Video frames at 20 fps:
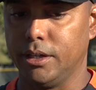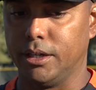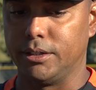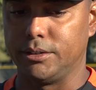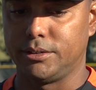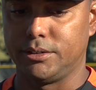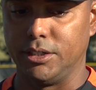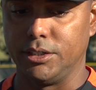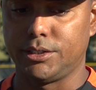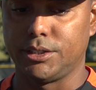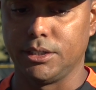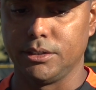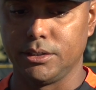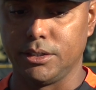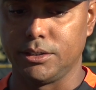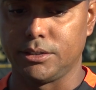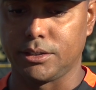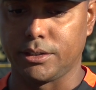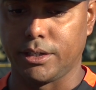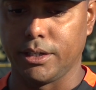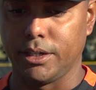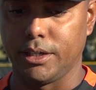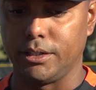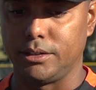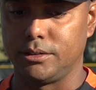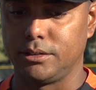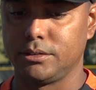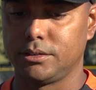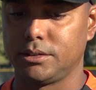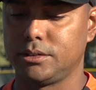yes, teaching these
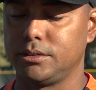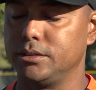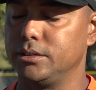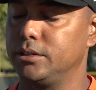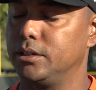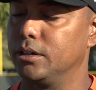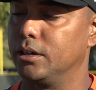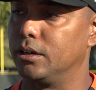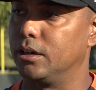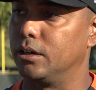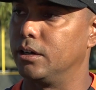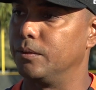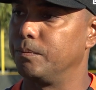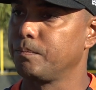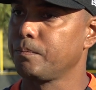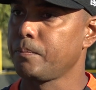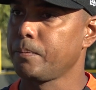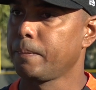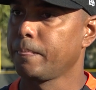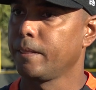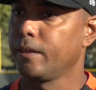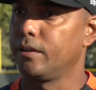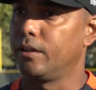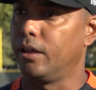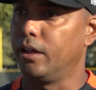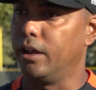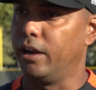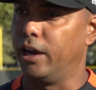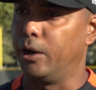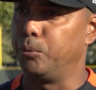kids the
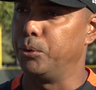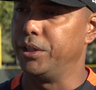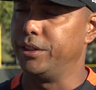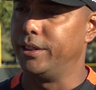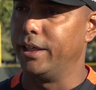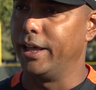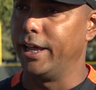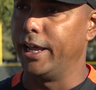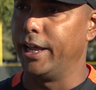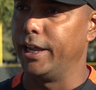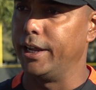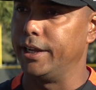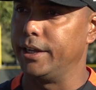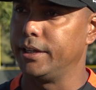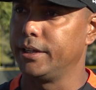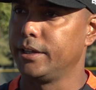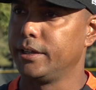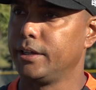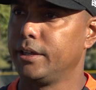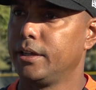everyday